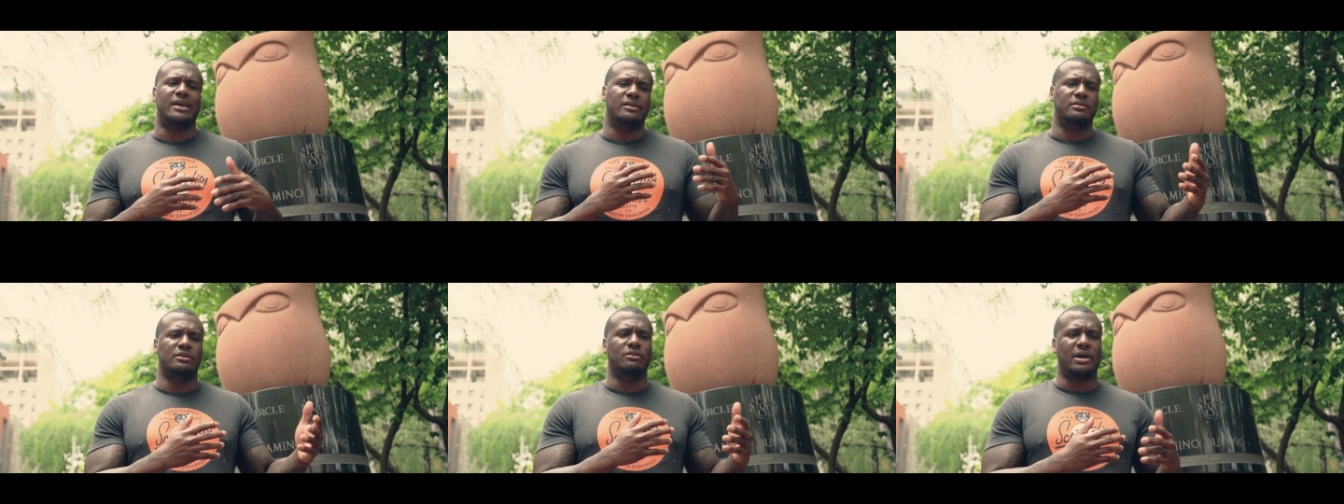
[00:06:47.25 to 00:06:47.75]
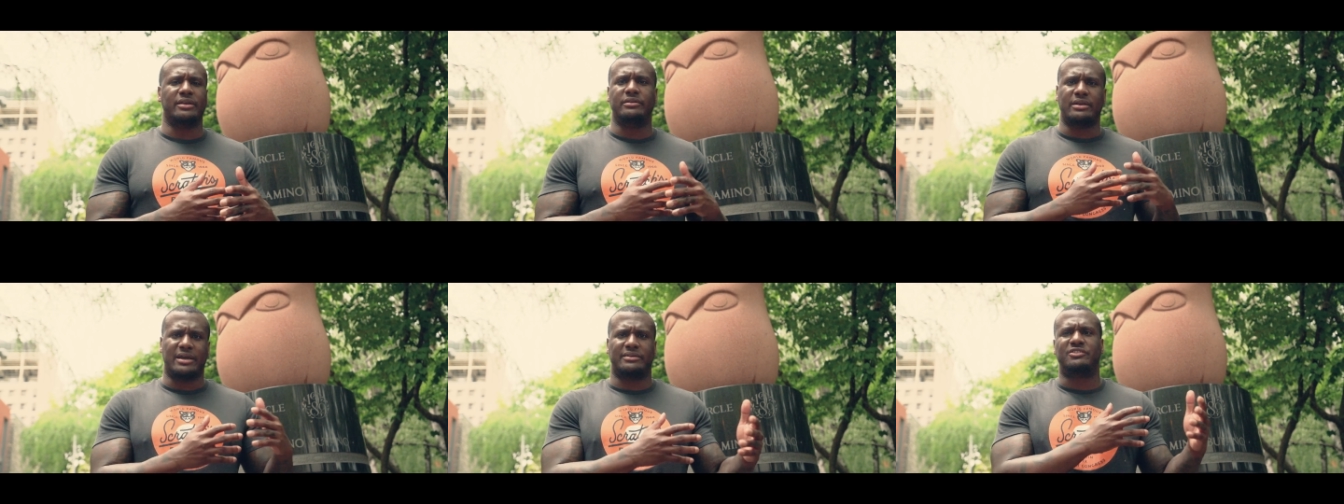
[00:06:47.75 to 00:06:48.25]
And, you know, I
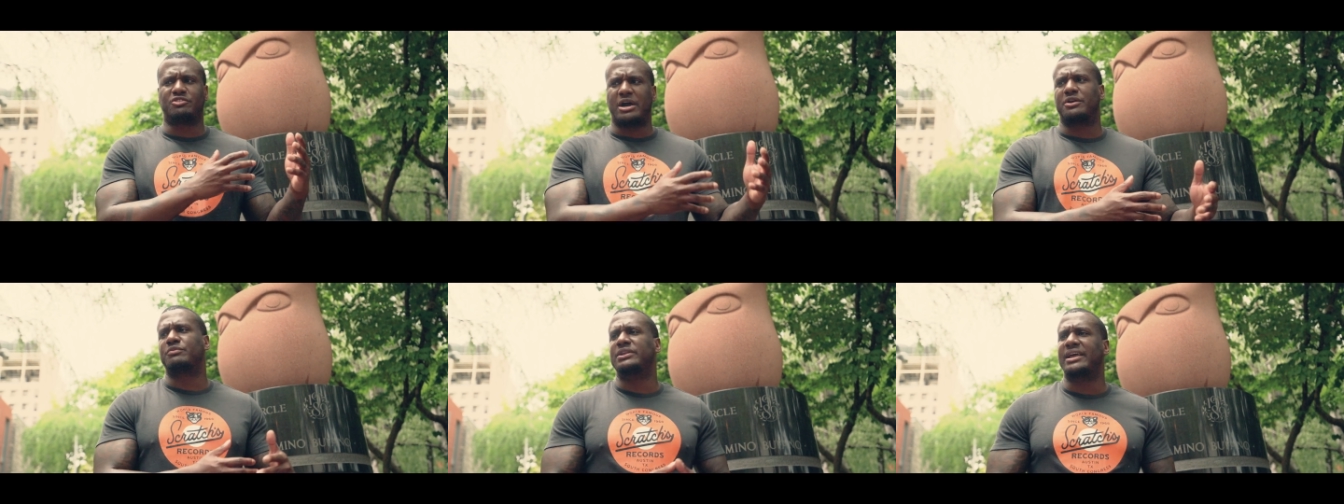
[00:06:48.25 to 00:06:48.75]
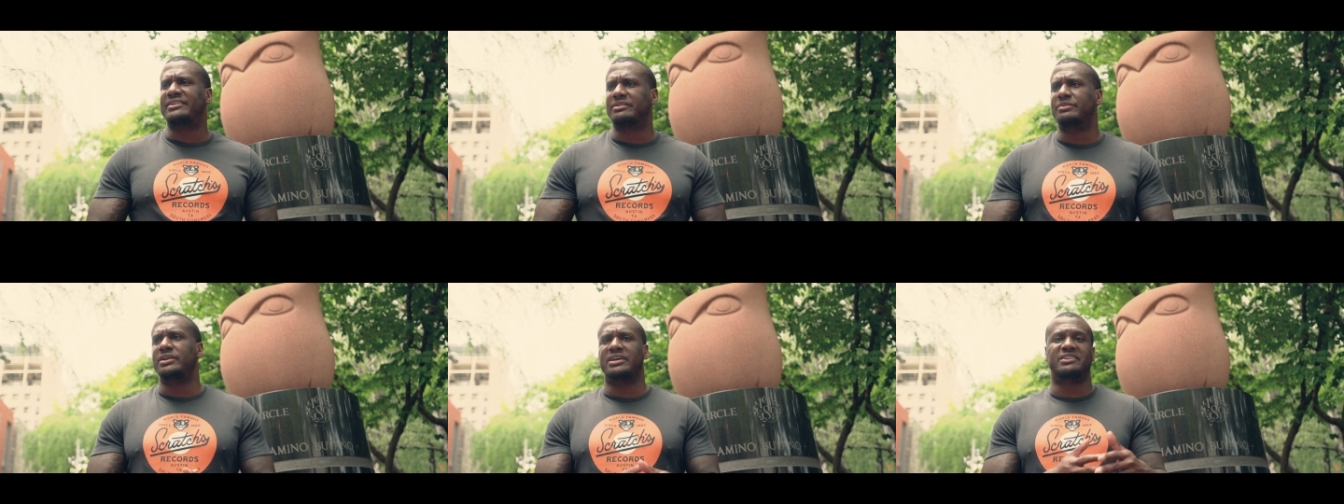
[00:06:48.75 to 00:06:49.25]
try to relay
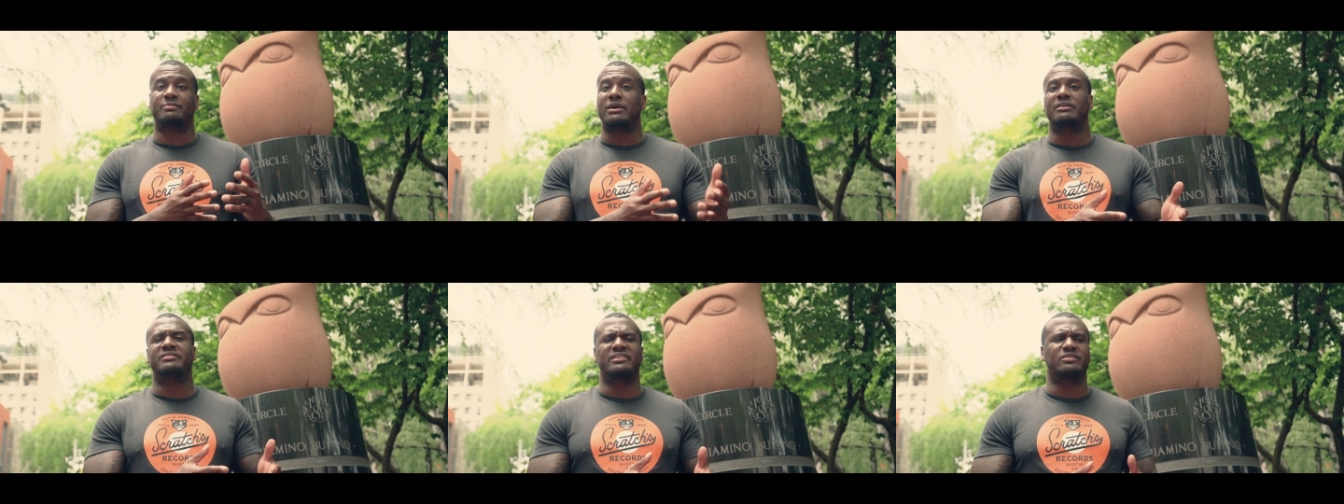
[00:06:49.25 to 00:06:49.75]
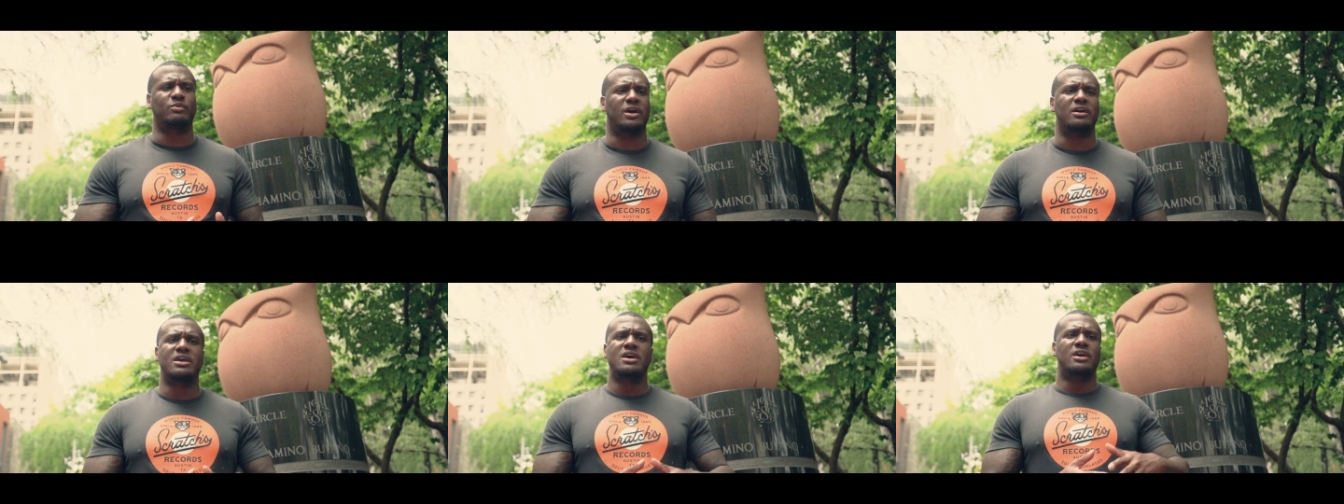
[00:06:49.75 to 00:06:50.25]
some of the experiences
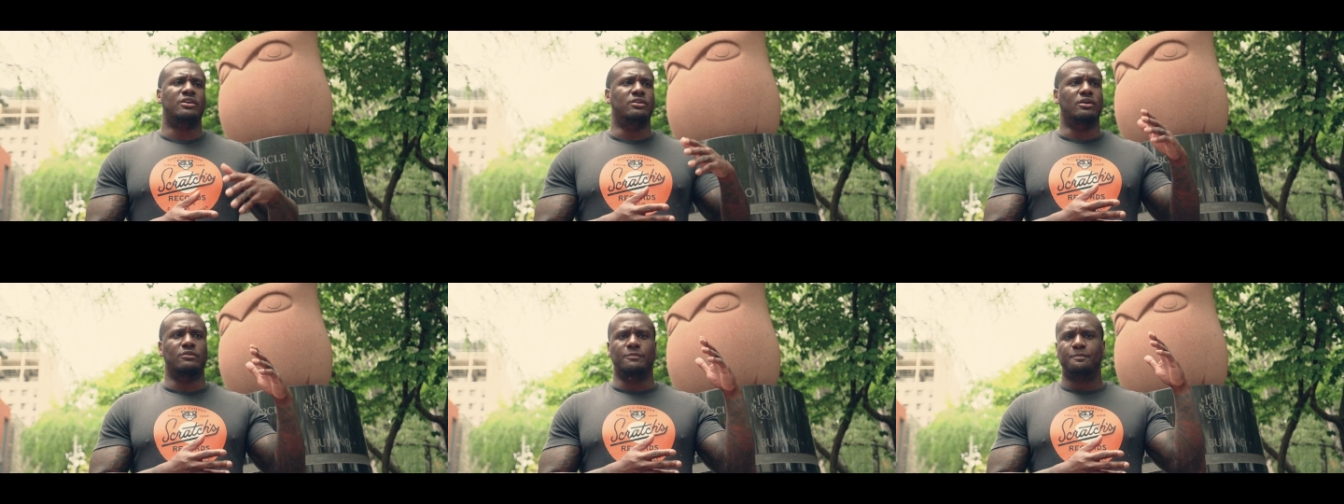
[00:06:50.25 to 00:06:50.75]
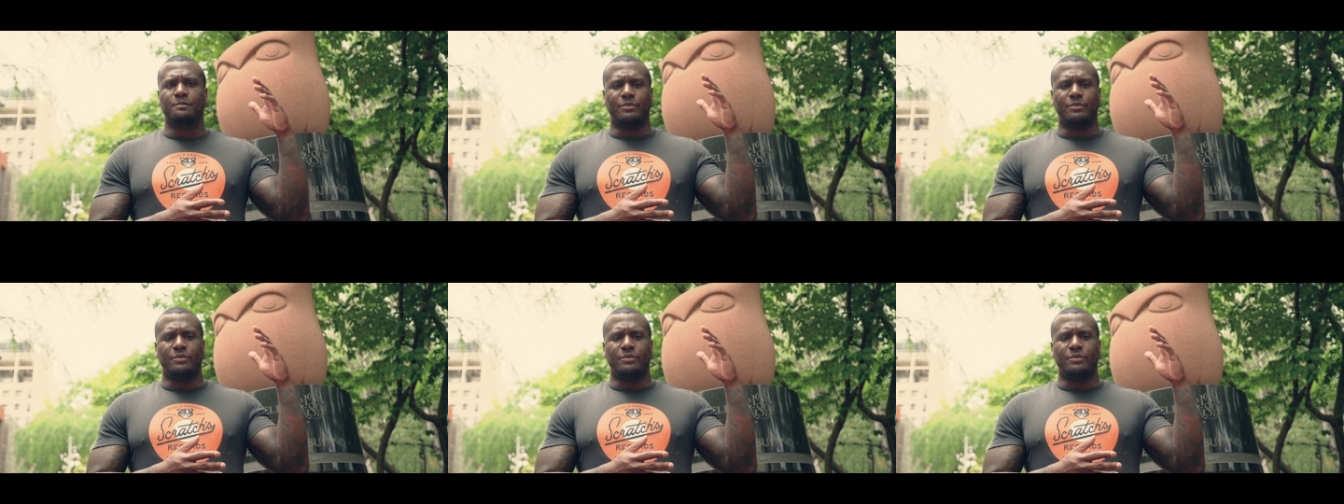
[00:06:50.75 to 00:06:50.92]
where, you know,